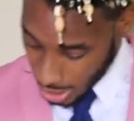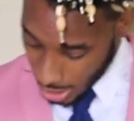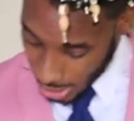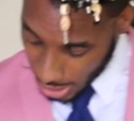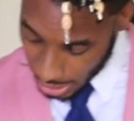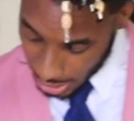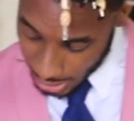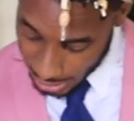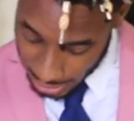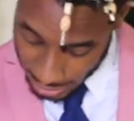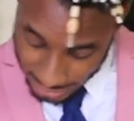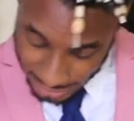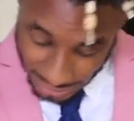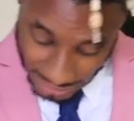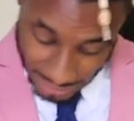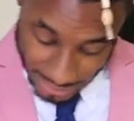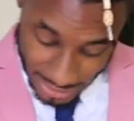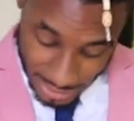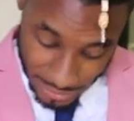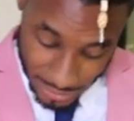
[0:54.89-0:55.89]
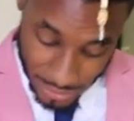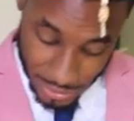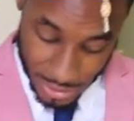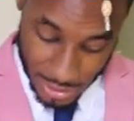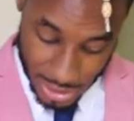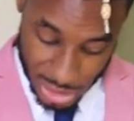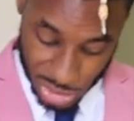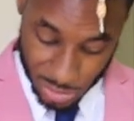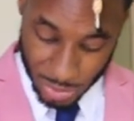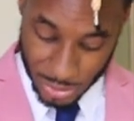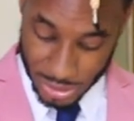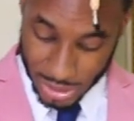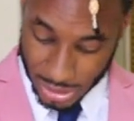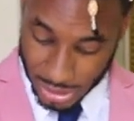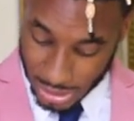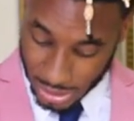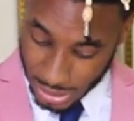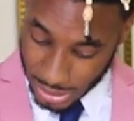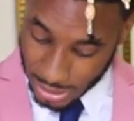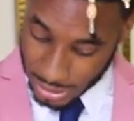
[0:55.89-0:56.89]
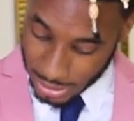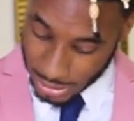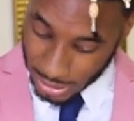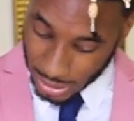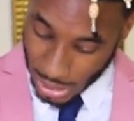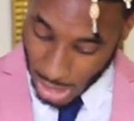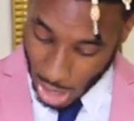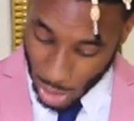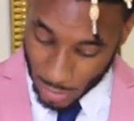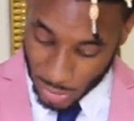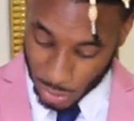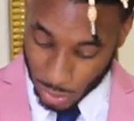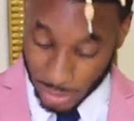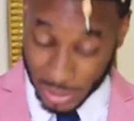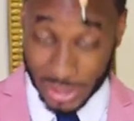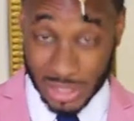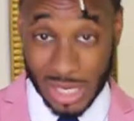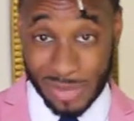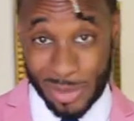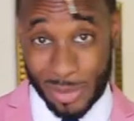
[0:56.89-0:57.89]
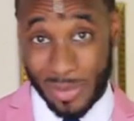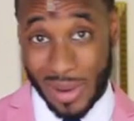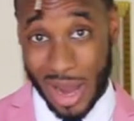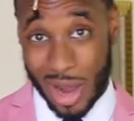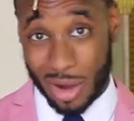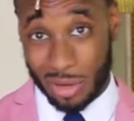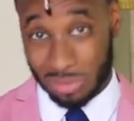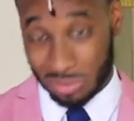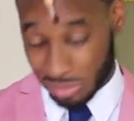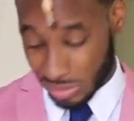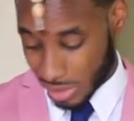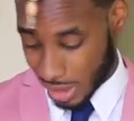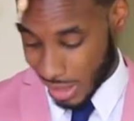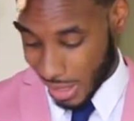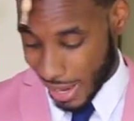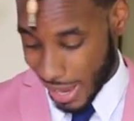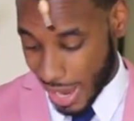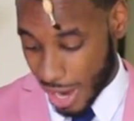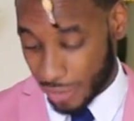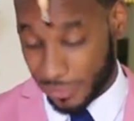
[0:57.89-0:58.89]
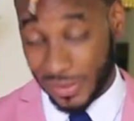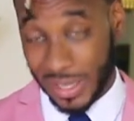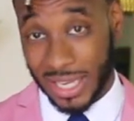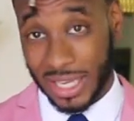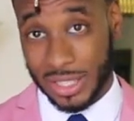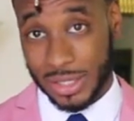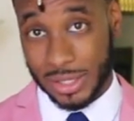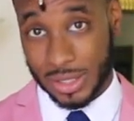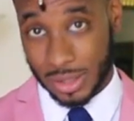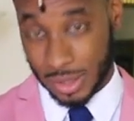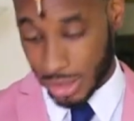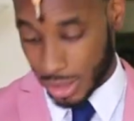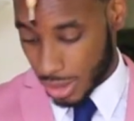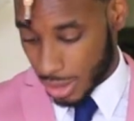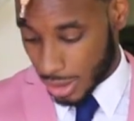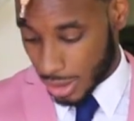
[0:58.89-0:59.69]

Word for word: Uh, the length is pretty good. I always want to keep about a half inch